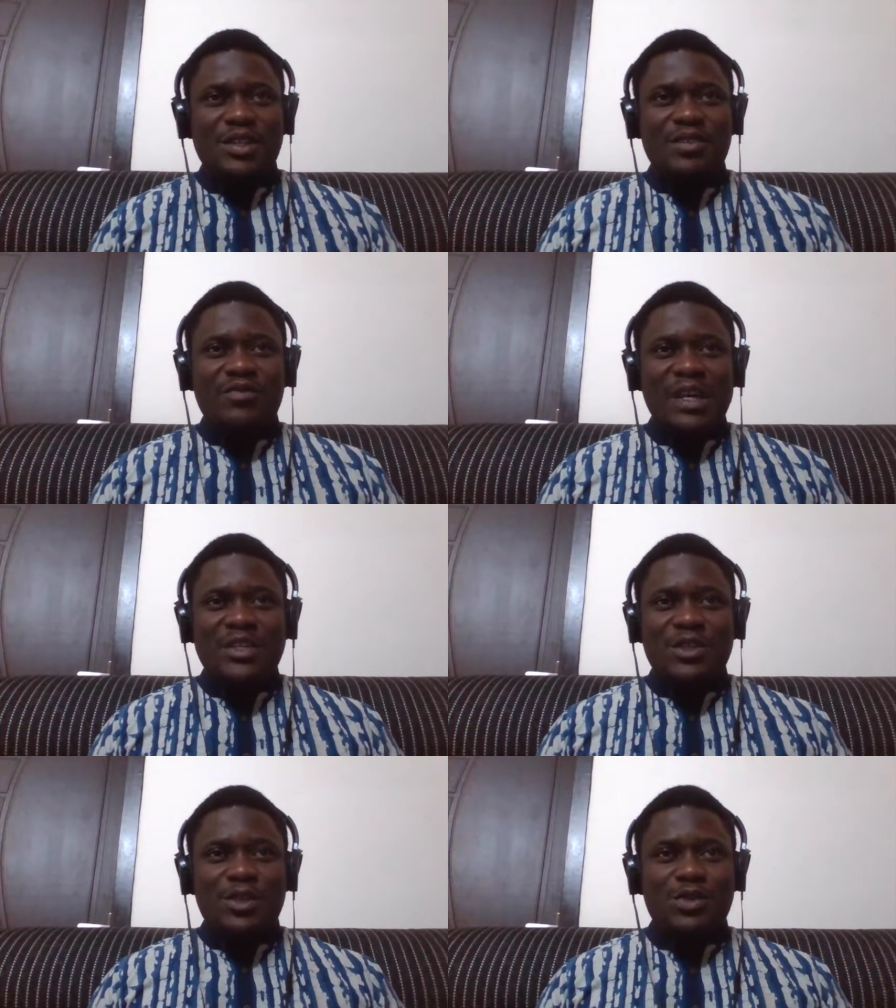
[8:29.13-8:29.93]
is
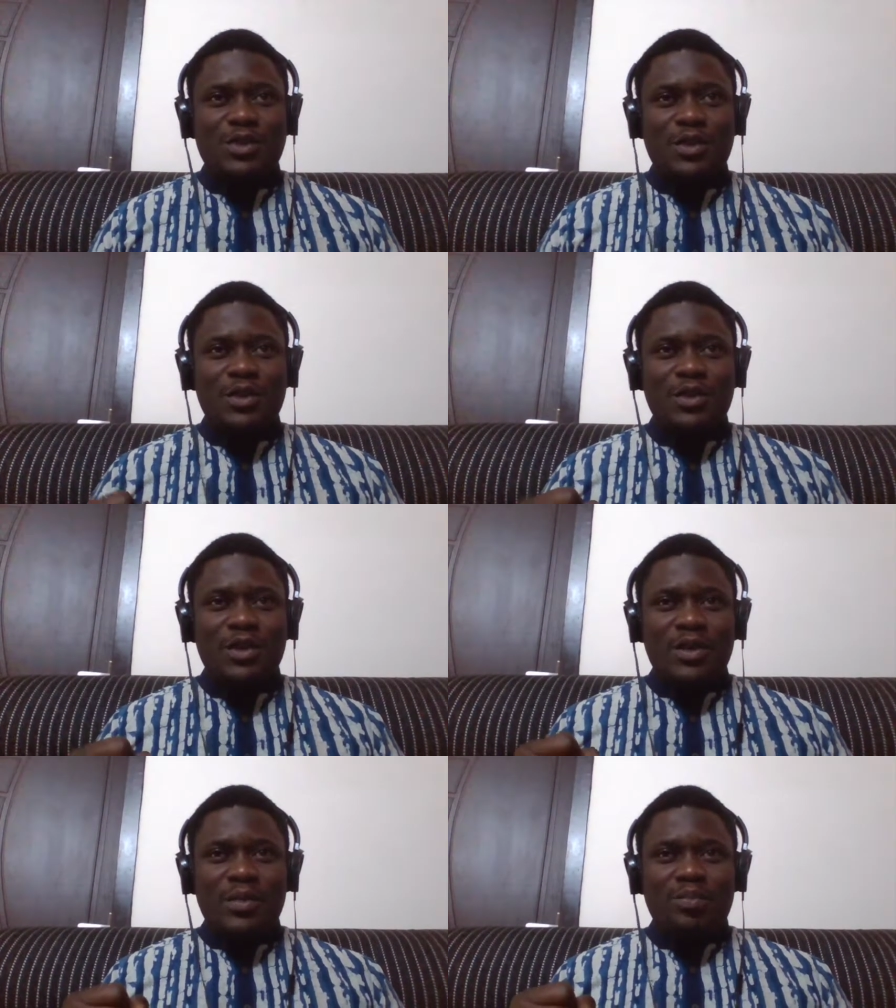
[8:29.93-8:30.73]
inviting us
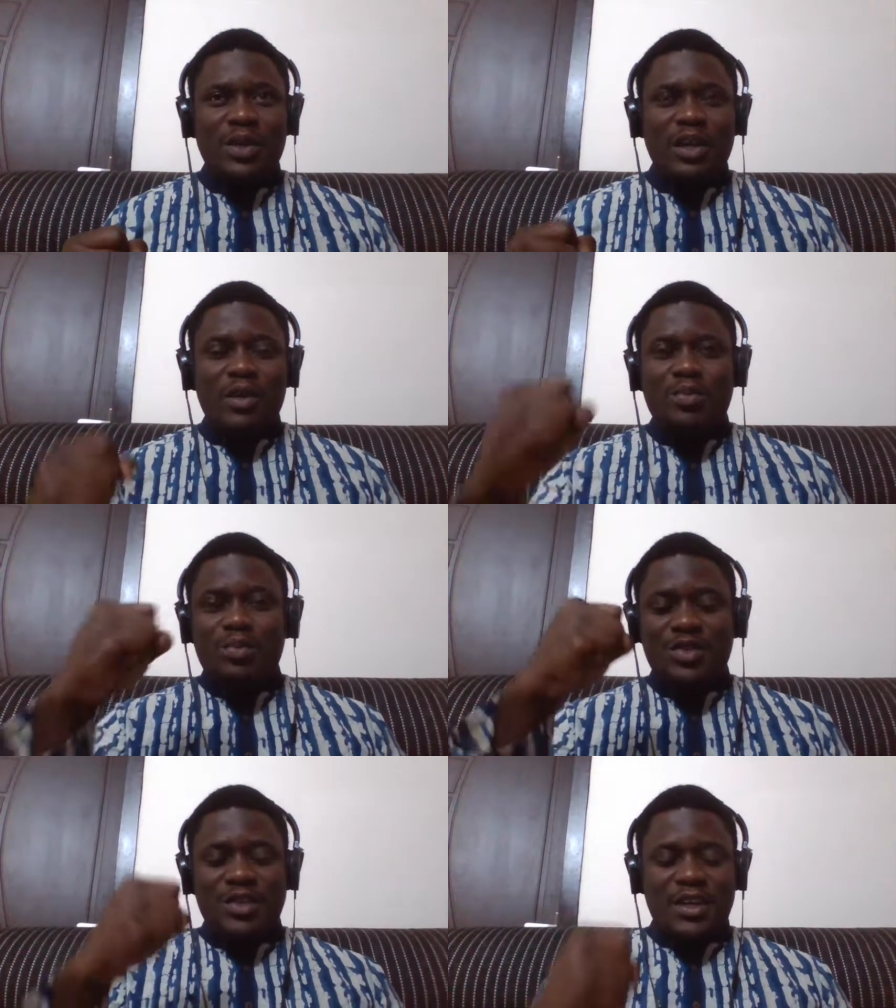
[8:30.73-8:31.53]
to pick
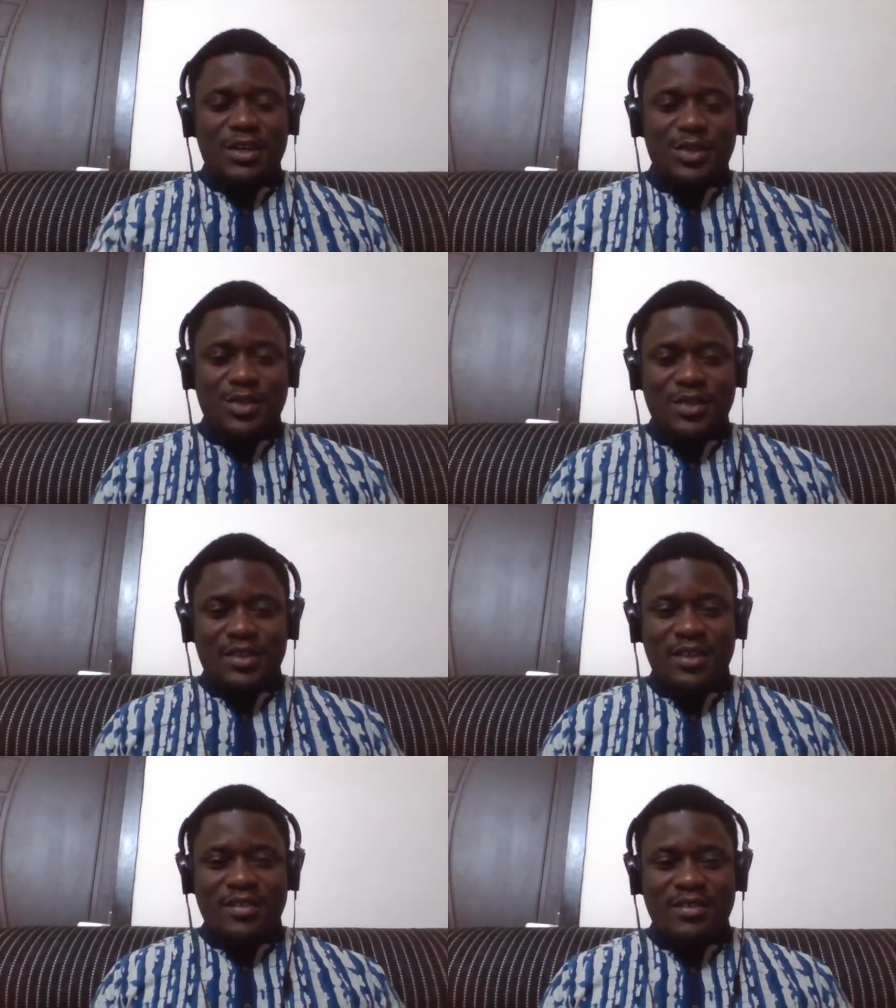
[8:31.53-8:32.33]
up
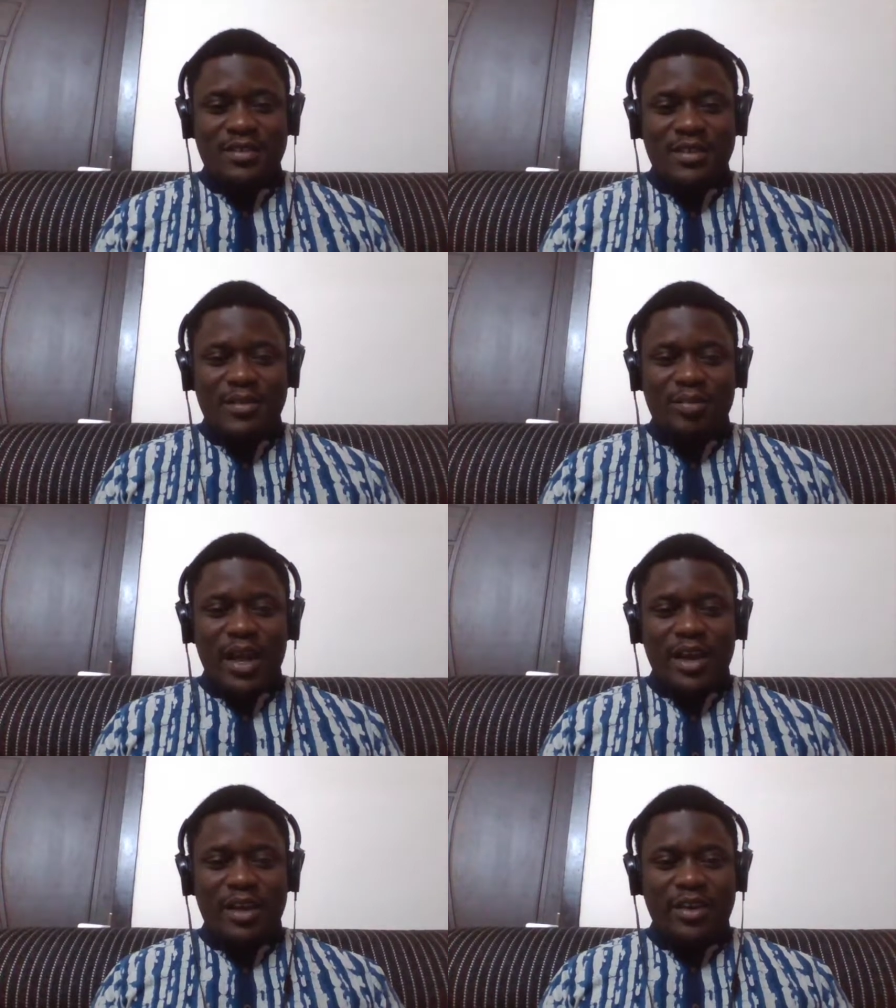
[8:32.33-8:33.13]
sticks and
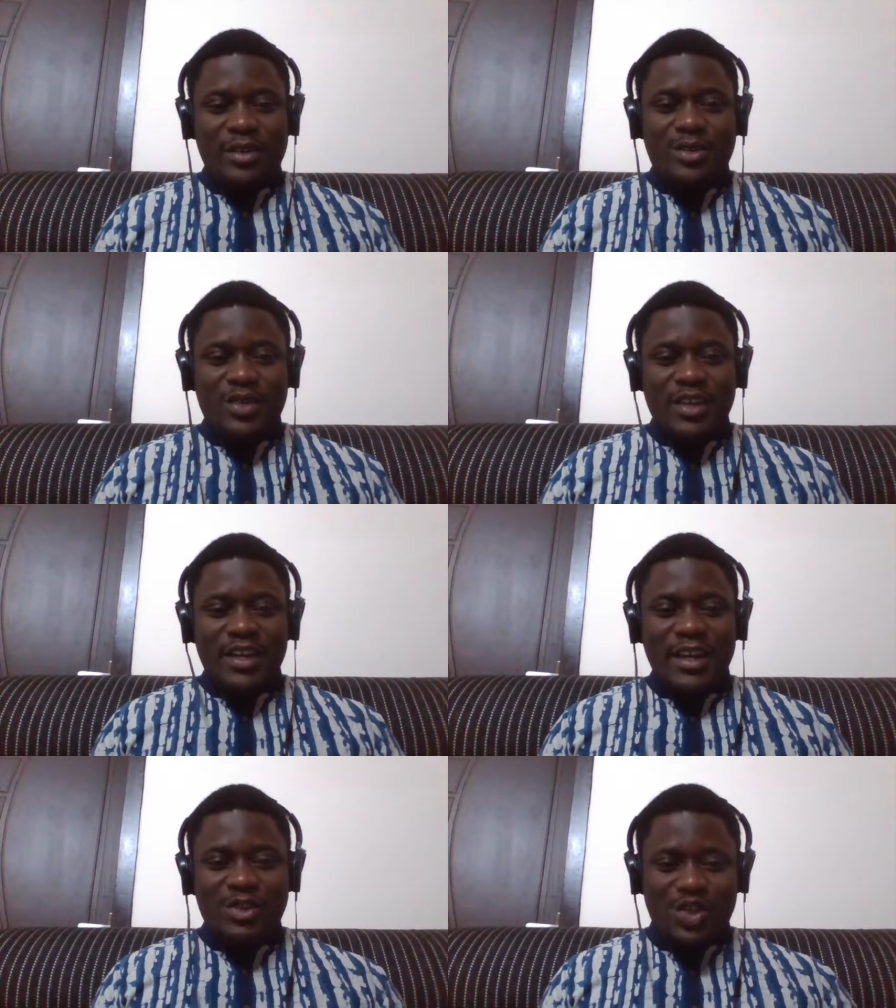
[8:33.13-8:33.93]
placards
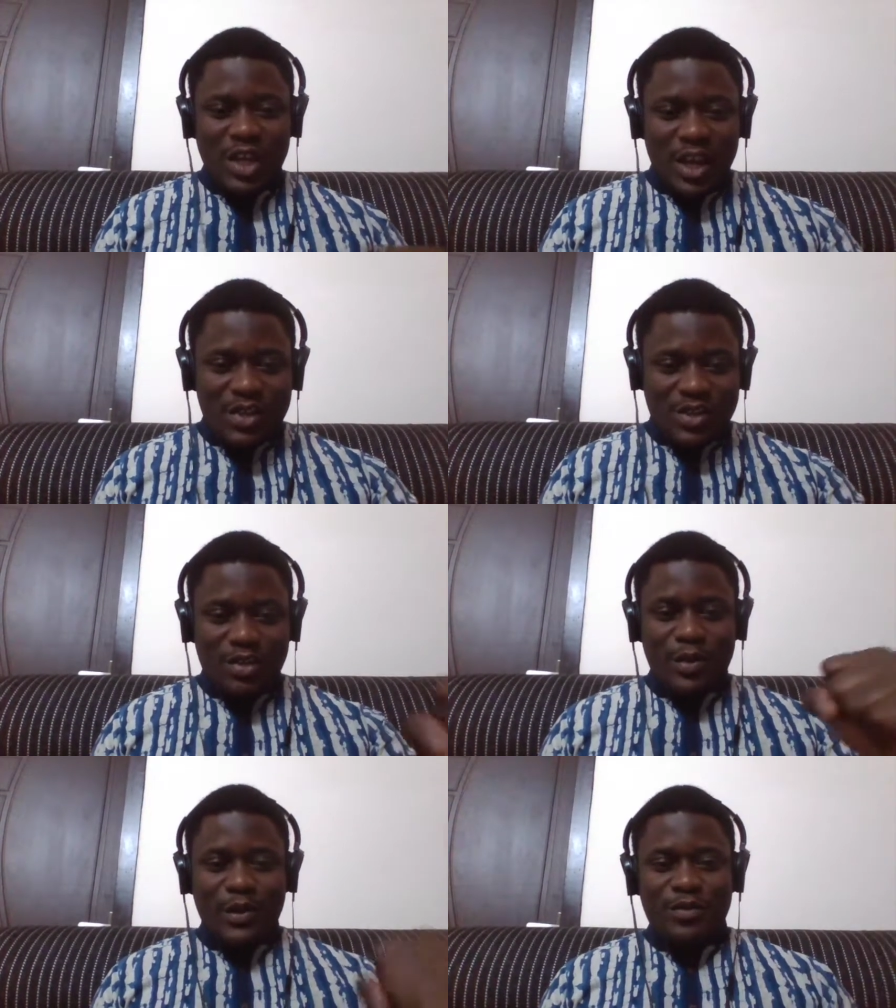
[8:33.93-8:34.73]
and
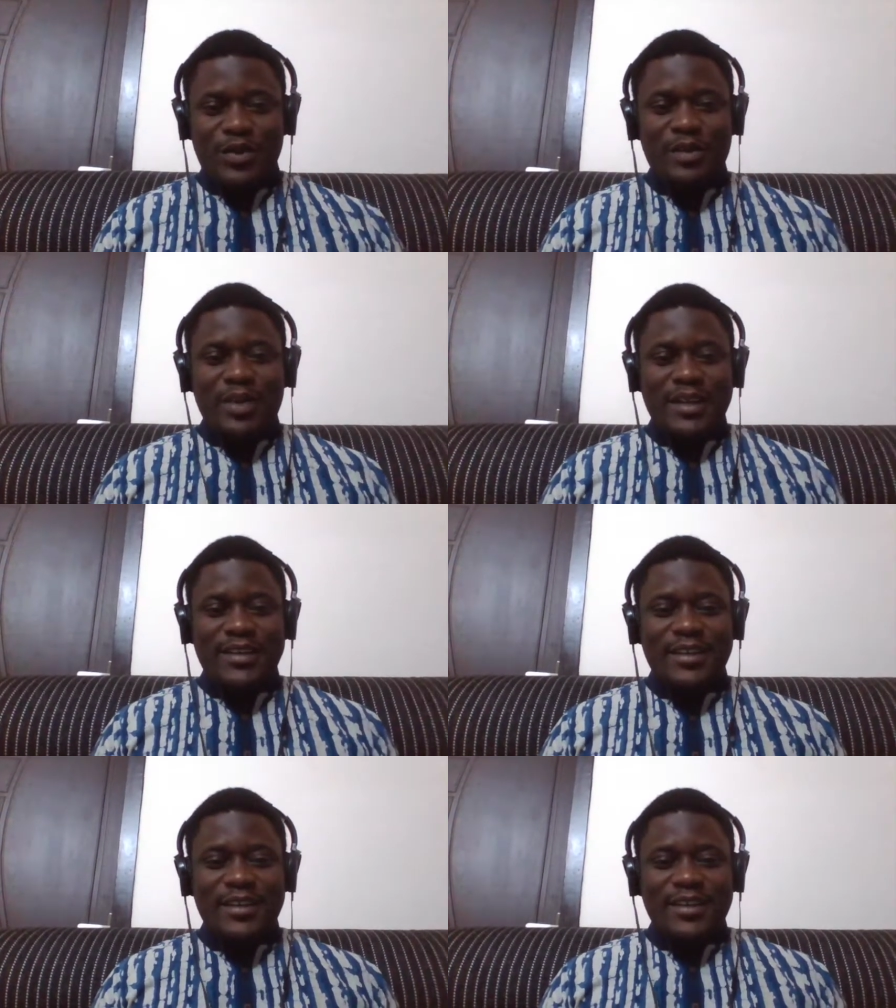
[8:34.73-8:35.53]
change the world for the
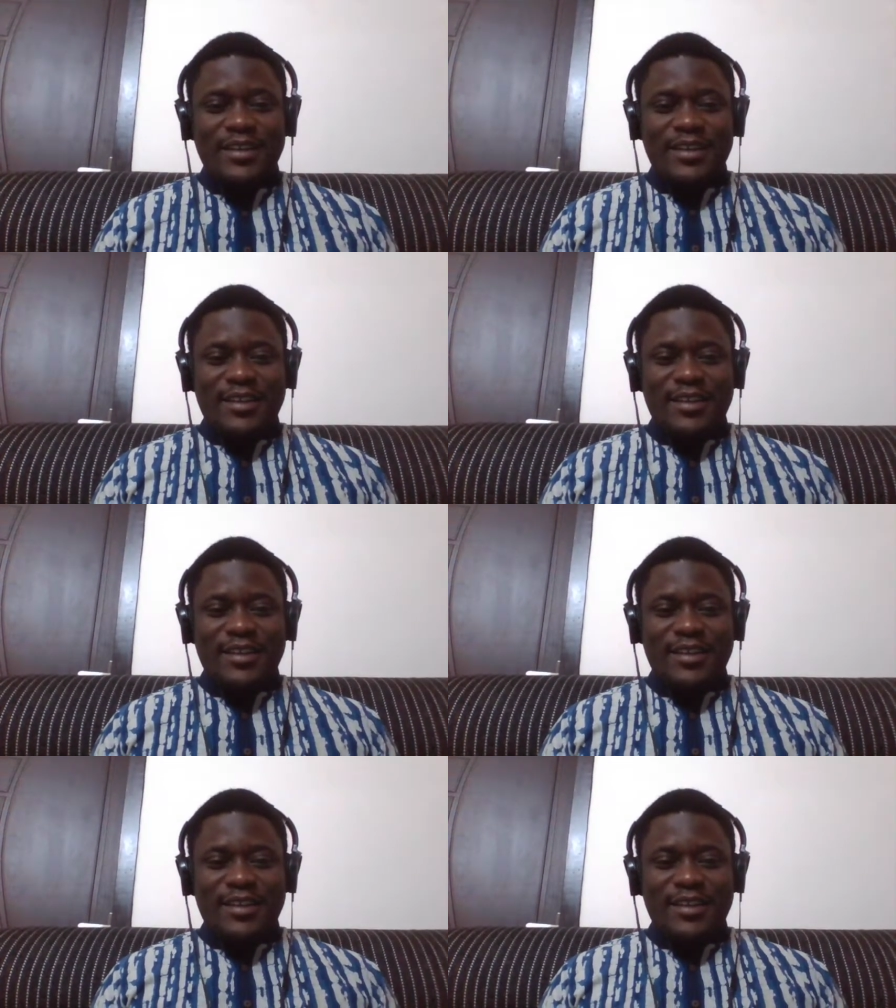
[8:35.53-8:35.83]
better.